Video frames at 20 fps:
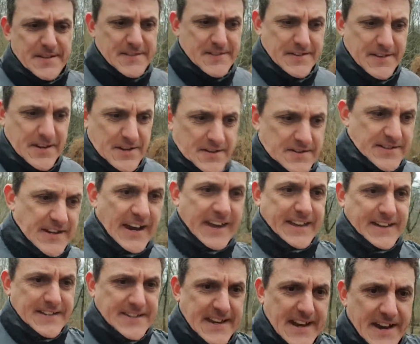you know, take
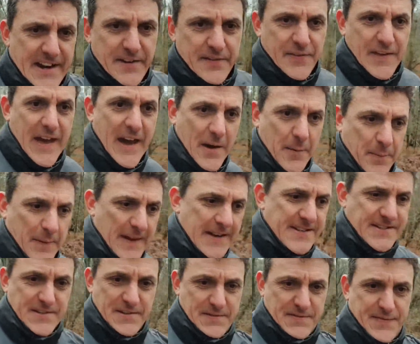us out of our
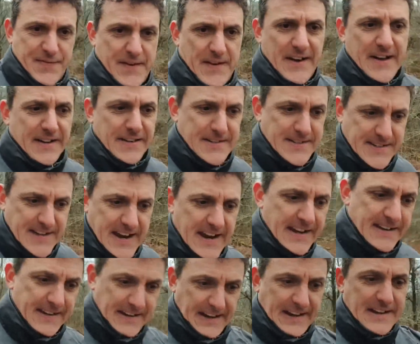place of
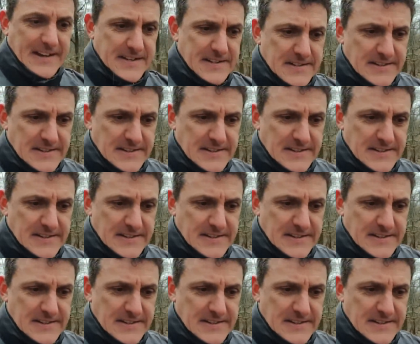understanding,